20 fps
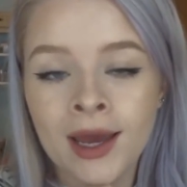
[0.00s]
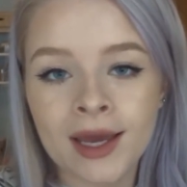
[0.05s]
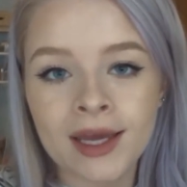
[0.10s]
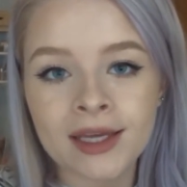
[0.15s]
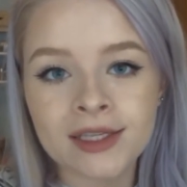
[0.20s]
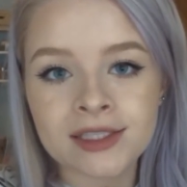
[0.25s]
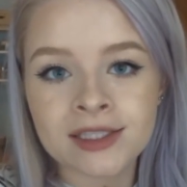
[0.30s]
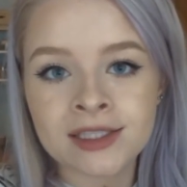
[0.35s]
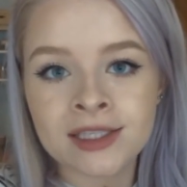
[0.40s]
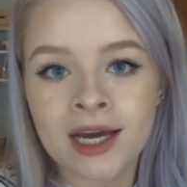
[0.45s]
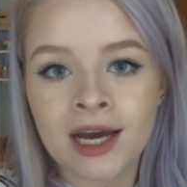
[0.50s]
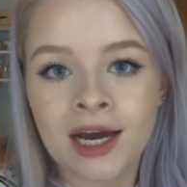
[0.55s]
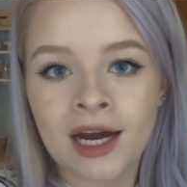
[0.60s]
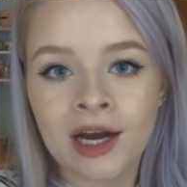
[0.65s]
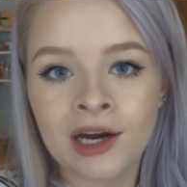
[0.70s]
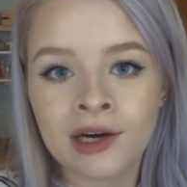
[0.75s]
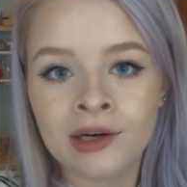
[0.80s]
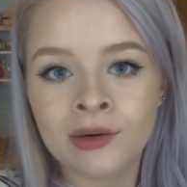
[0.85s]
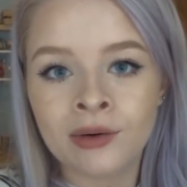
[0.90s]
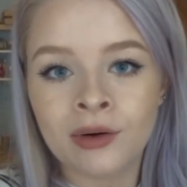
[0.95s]
It's
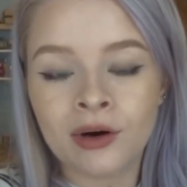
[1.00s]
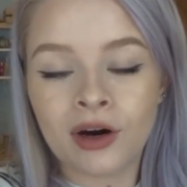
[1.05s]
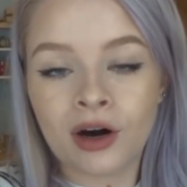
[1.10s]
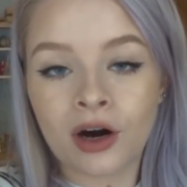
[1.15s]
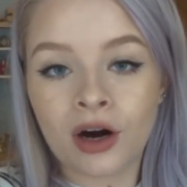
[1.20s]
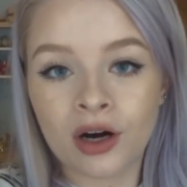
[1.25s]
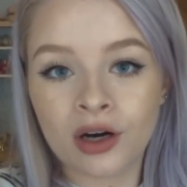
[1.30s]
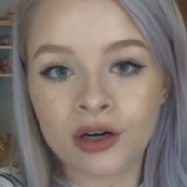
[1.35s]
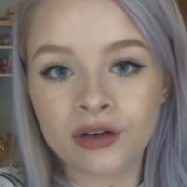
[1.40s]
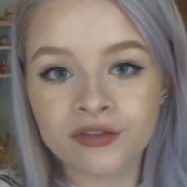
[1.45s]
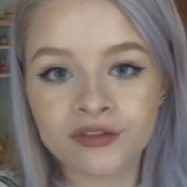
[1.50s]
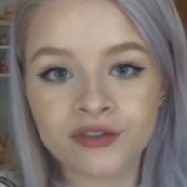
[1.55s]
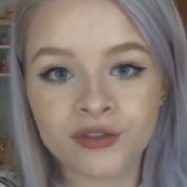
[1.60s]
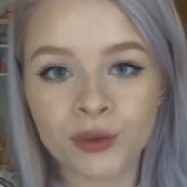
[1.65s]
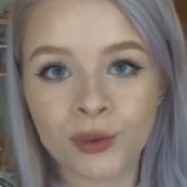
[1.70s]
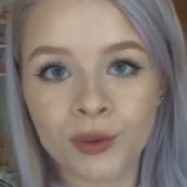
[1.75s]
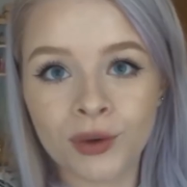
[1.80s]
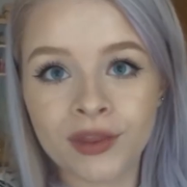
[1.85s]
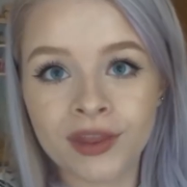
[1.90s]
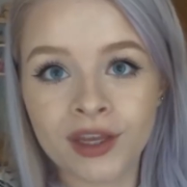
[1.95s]
now
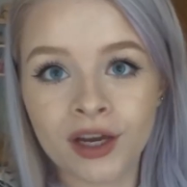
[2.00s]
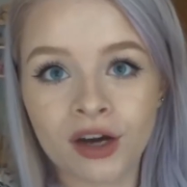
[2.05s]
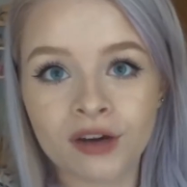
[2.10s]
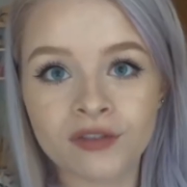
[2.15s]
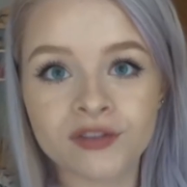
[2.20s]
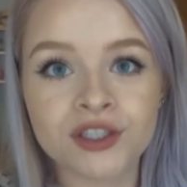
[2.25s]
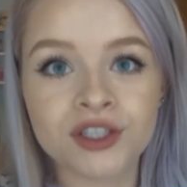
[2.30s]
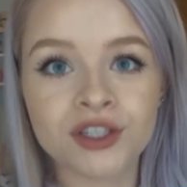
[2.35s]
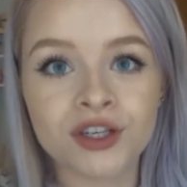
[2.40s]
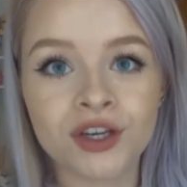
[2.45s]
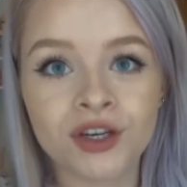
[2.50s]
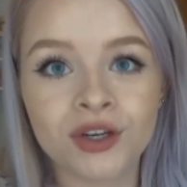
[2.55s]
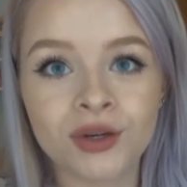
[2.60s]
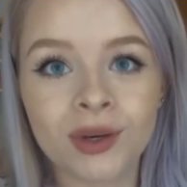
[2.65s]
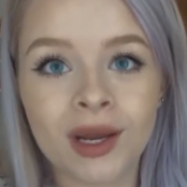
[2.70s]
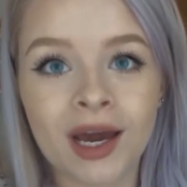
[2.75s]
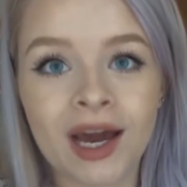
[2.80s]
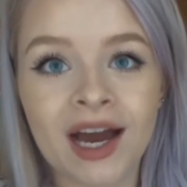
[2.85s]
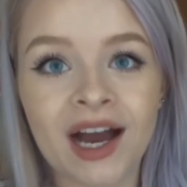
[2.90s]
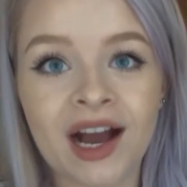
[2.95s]
4:30 in the
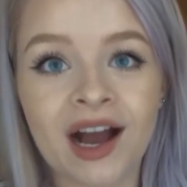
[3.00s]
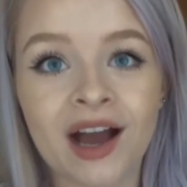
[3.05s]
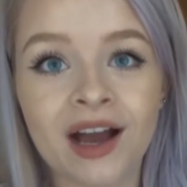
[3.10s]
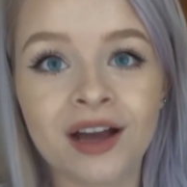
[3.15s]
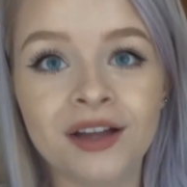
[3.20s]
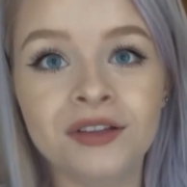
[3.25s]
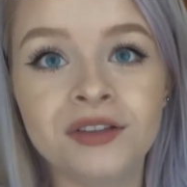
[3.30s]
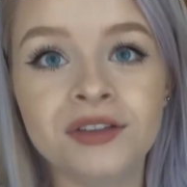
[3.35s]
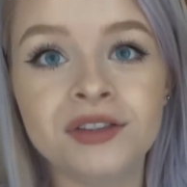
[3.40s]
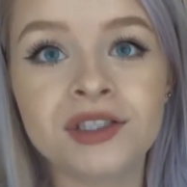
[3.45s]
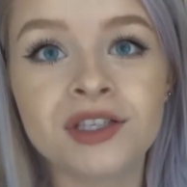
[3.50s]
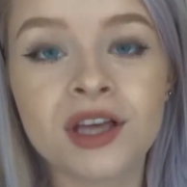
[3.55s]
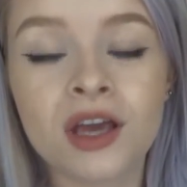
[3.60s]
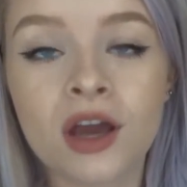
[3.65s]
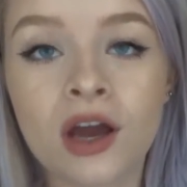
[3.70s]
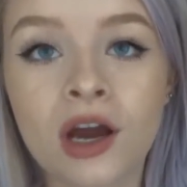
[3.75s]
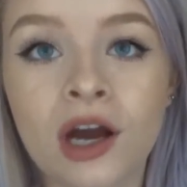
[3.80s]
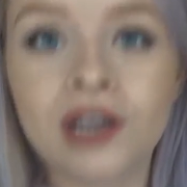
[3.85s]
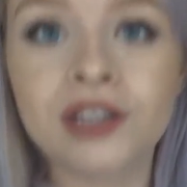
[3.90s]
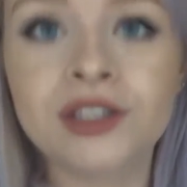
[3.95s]
afternoon, and
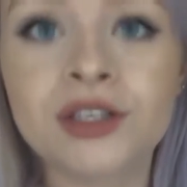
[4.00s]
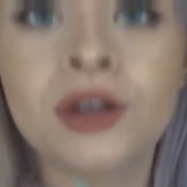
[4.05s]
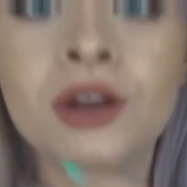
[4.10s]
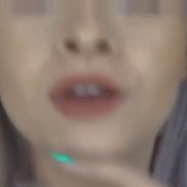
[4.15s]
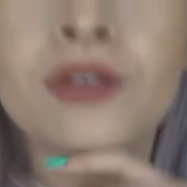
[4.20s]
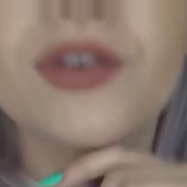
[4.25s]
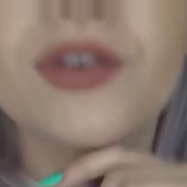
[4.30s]
I don't know